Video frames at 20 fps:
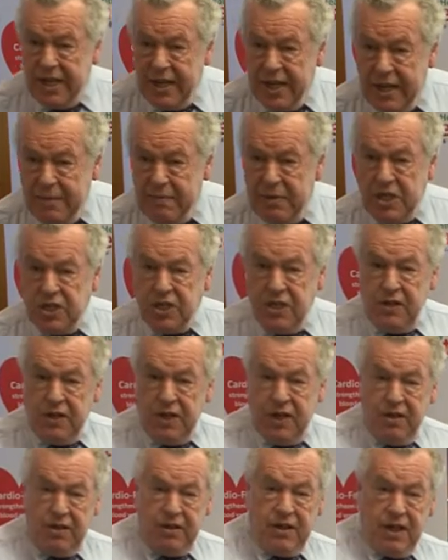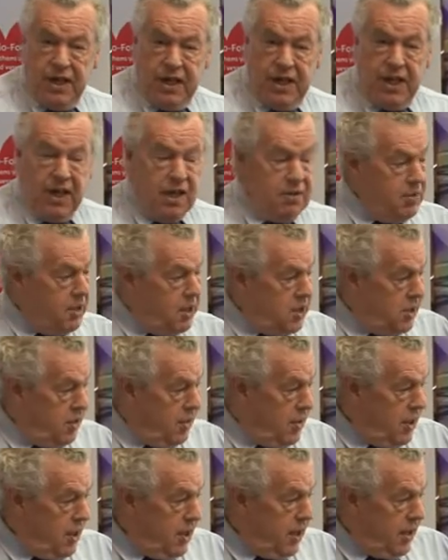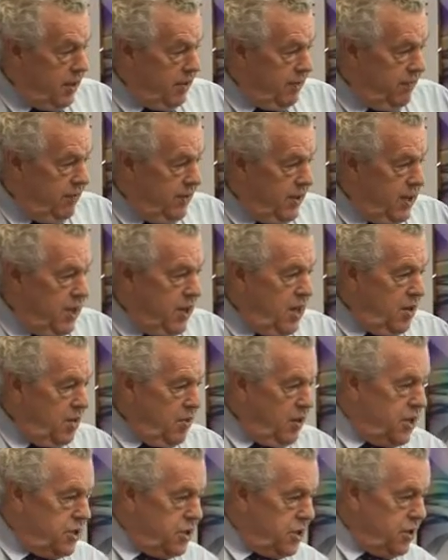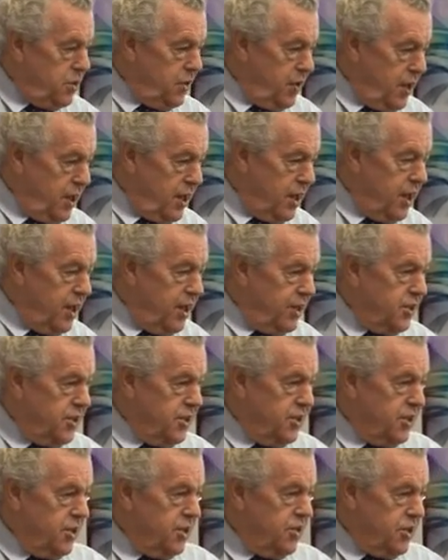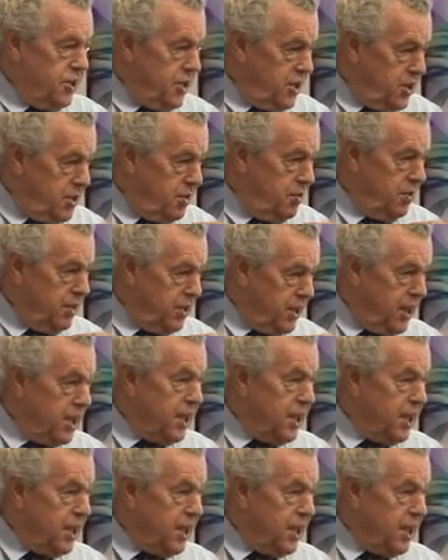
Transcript: can be too low and it can be too high. When it's too high, it's associated with the